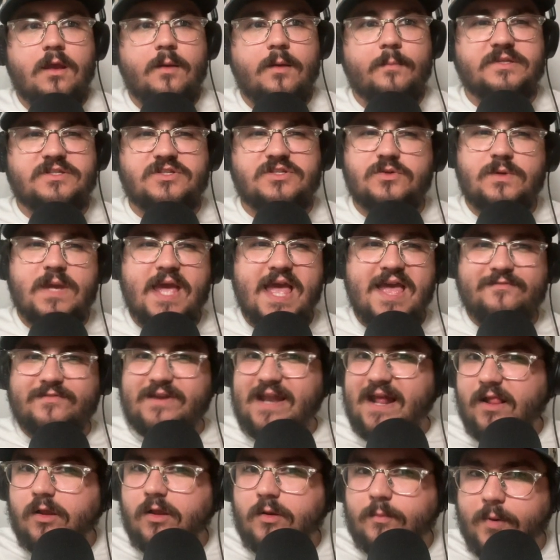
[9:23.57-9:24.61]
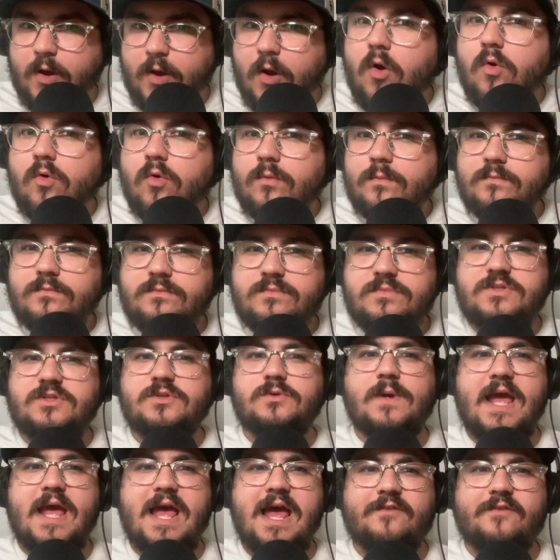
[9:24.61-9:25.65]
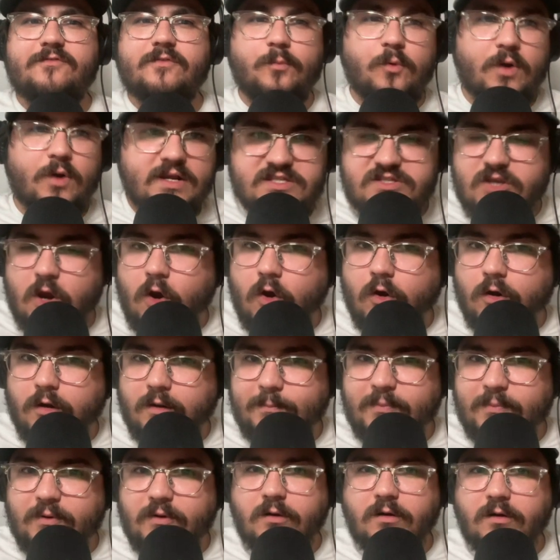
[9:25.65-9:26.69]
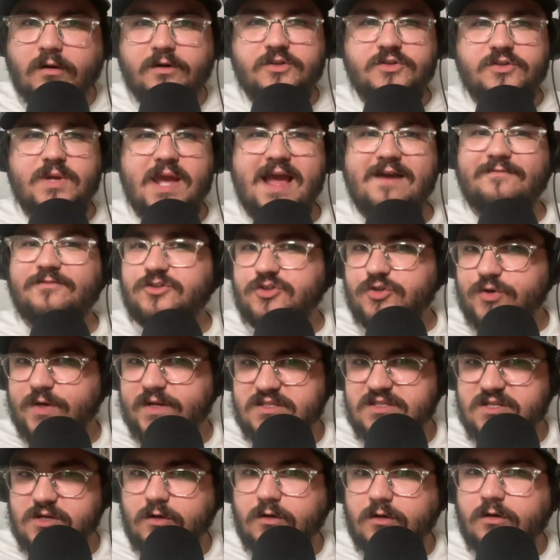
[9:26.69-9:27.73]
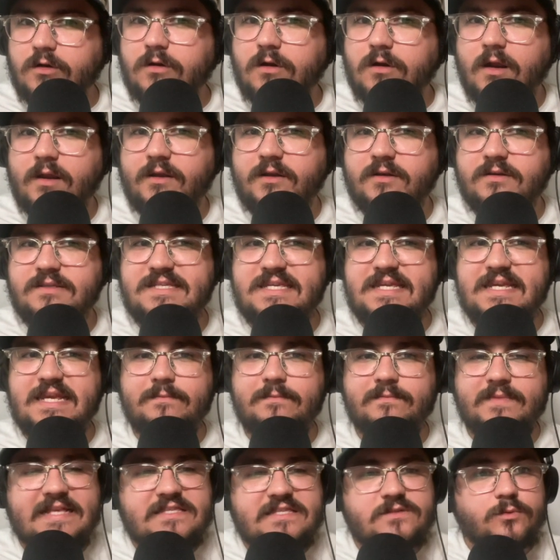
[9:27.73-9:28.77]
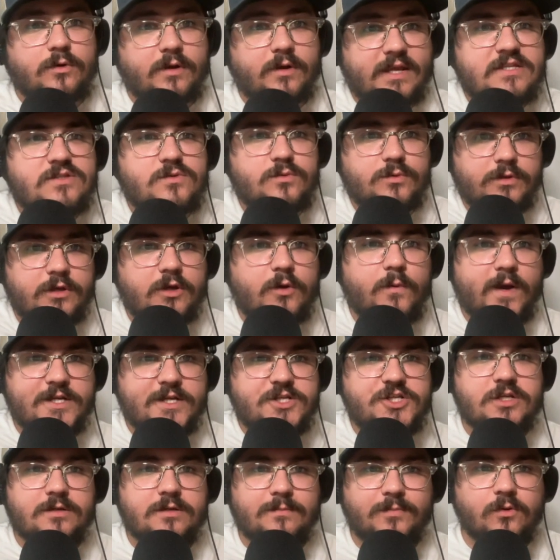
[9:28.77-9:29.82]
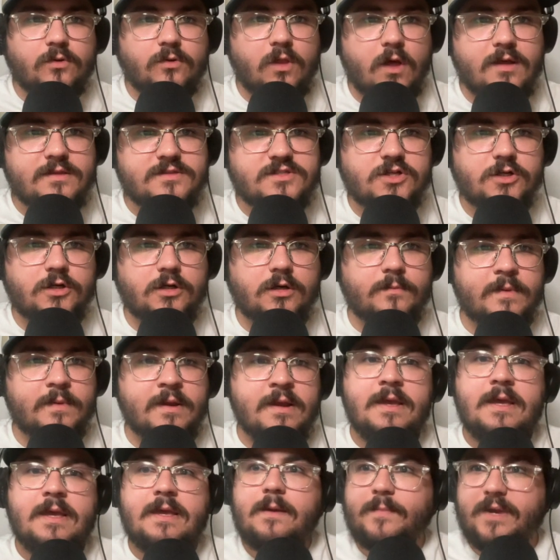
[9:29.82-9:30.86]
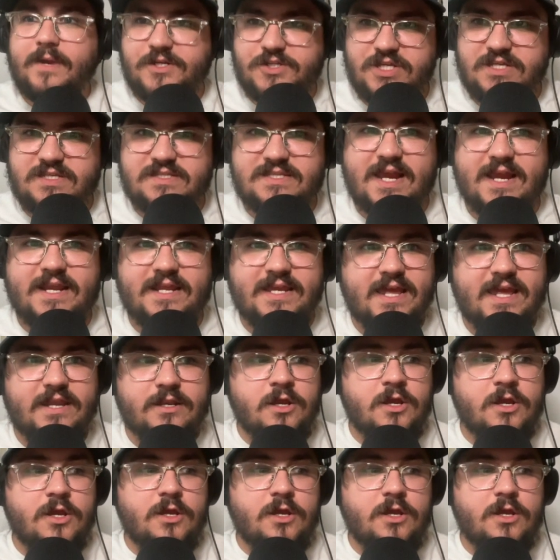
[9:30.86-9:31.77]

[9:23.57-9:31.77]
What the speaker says: But do you have an Alec Bohm? Do you have a Bryce Harper? Do you have a Trey Turner on your team? That's where it gets really questionable long term. Pitching side, again,